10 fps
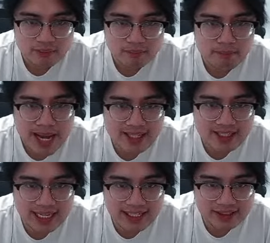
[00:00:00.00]
Bad
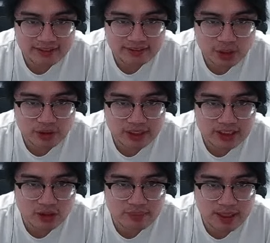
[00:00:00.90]
laning. That's the
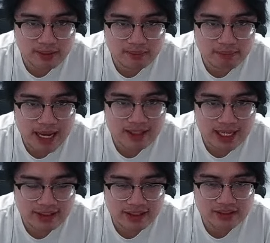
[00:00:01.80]
only problem. Bad
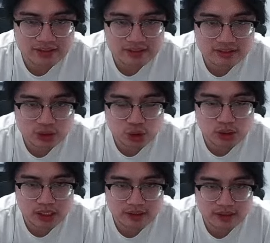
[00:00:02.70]
laning.
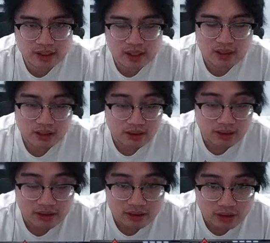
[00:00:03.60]
Julian.
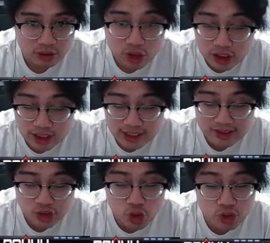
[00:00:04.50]
Good thing
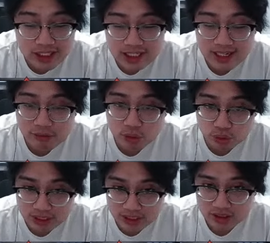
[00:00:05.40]
is, you only need level
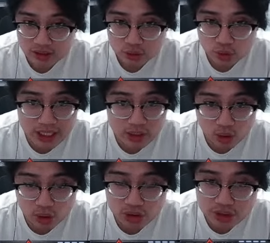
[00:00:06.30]
3 to get
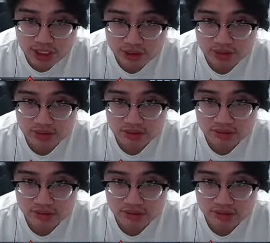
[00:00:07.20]
all your skills.